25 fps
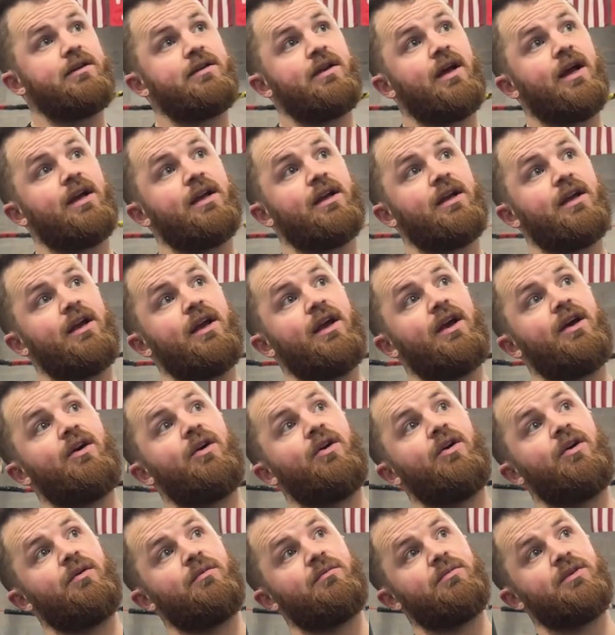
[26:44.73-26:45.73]
I can get
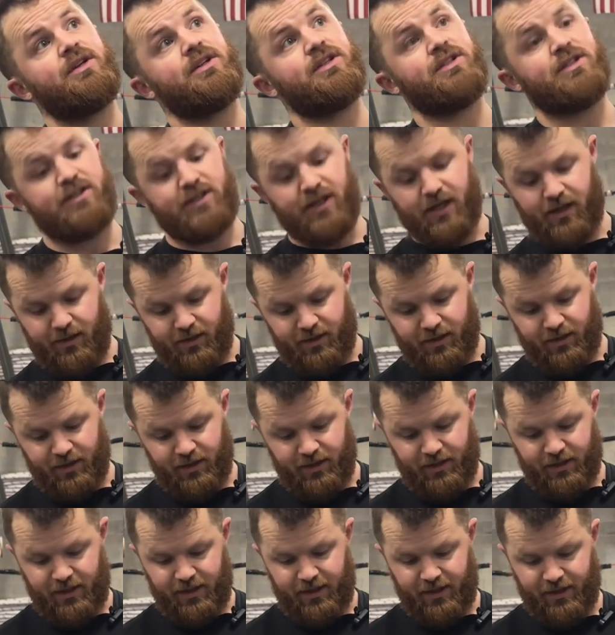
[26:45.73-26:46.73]
home, get showered, and
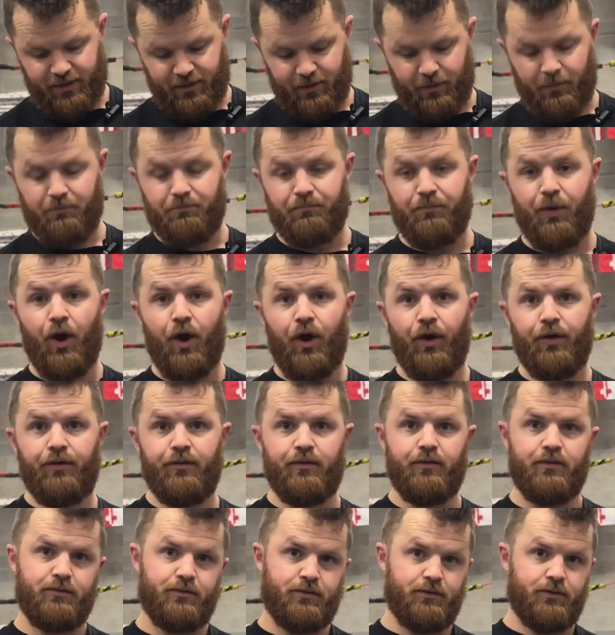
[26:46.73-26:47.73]
get the heck to bed.
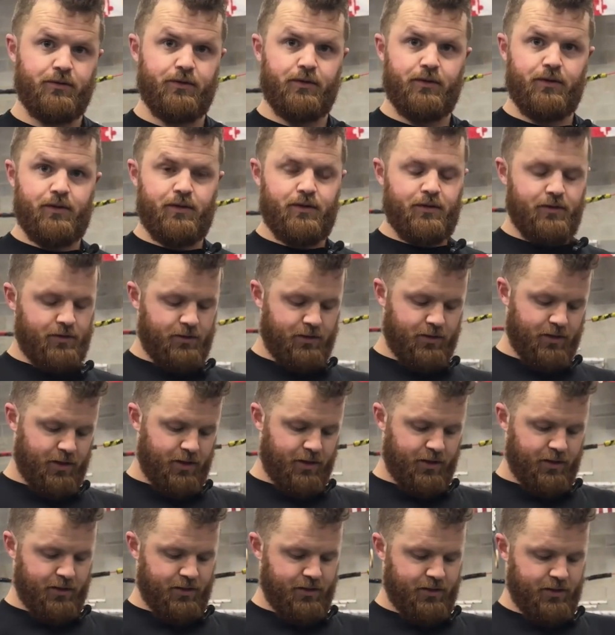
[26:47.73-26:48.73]

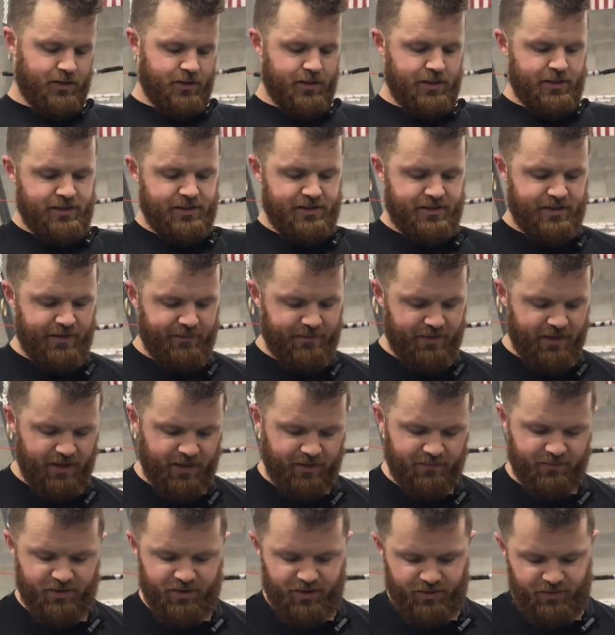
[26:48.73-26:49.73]
Got a 7
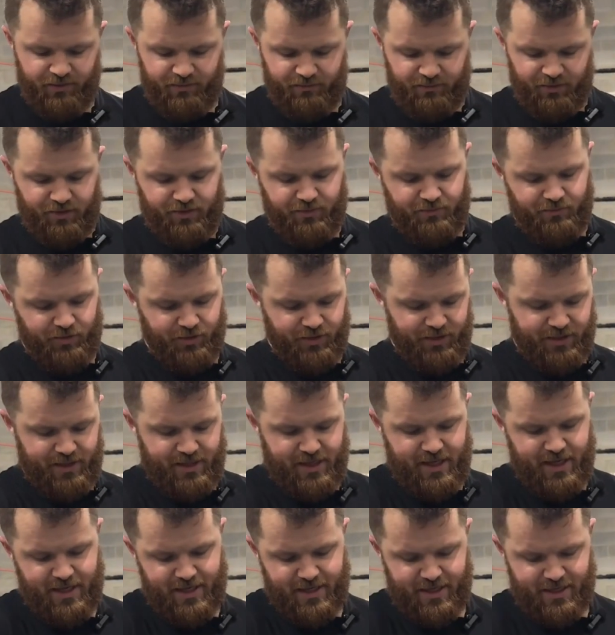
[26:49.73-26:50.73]
a.m. due tomorrow morning
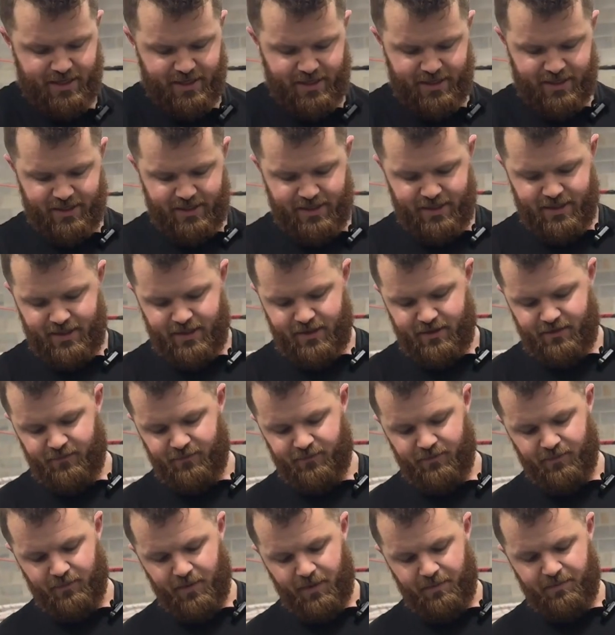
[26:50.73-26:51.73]

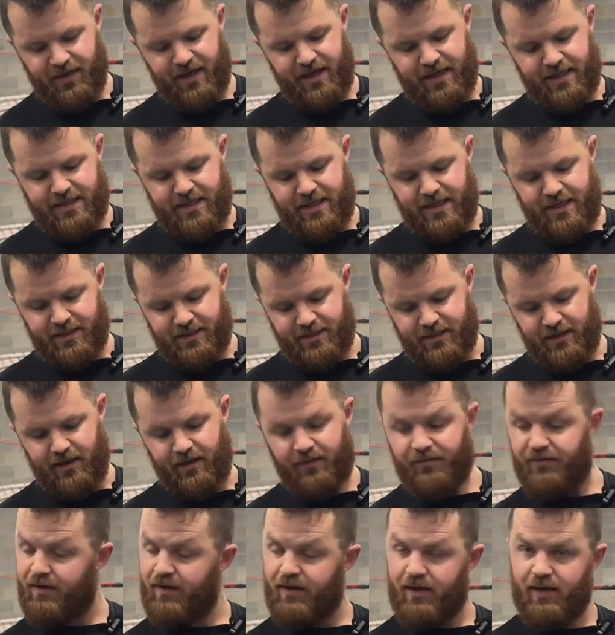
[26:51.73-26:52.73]
for my PT
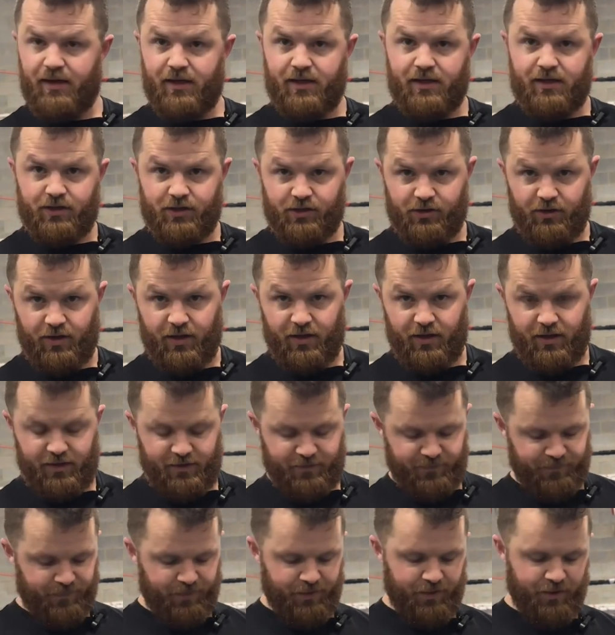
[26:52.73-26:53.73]
stuff. So at
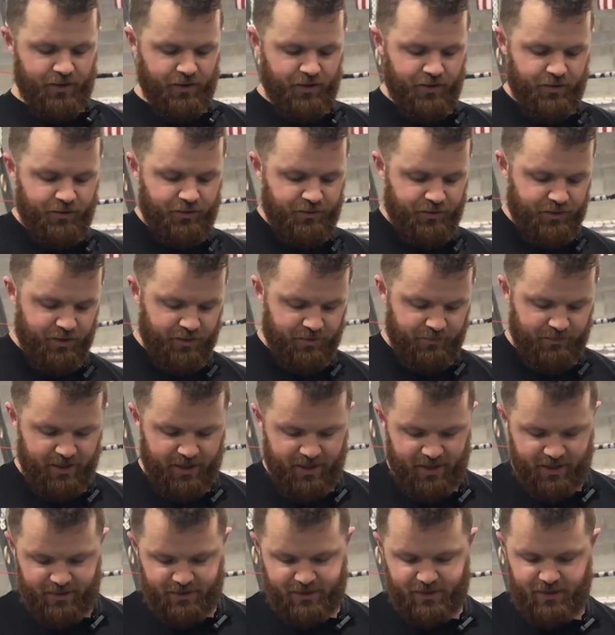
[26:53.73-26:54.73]
least for y'all who know me
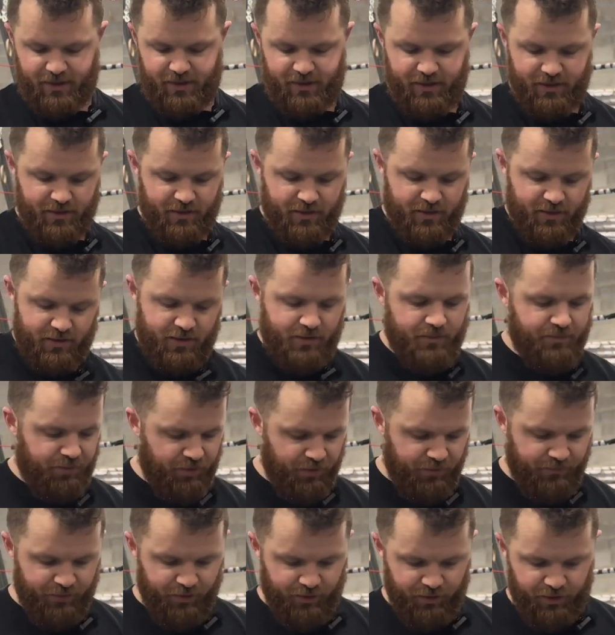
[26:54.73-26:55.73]
as the
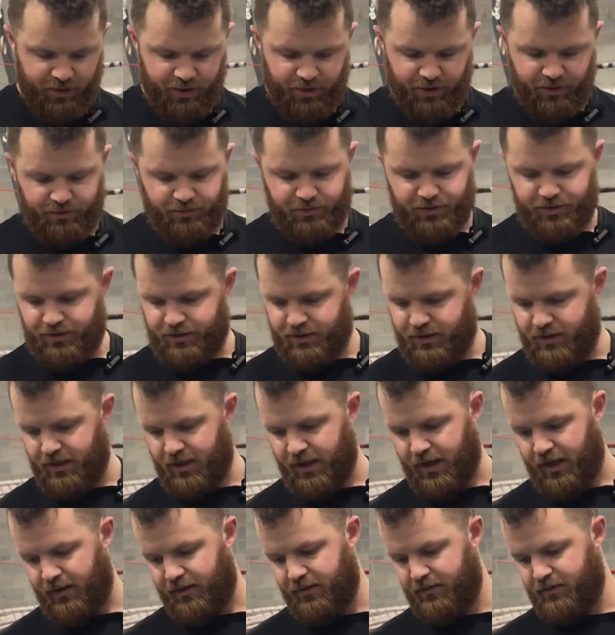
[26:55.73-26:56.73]
pole vault coach,
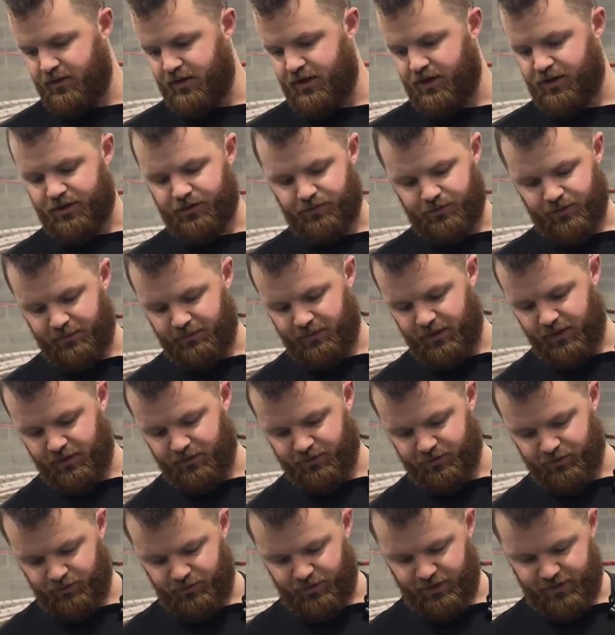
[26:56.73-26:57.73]
yeah, you just ripped there.
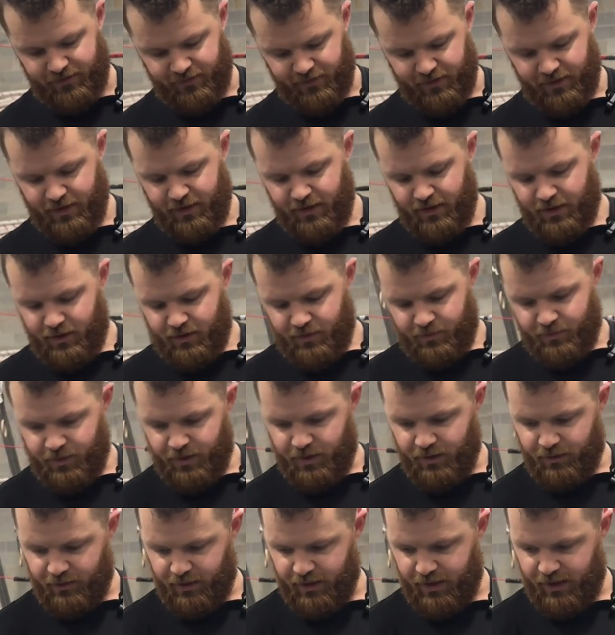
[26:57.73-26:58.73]
Screw this. We
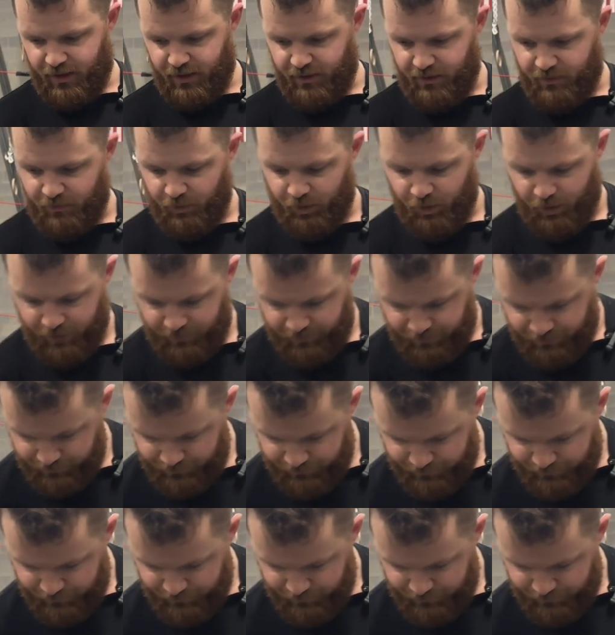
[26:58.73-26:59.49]
gonna get it in the morning.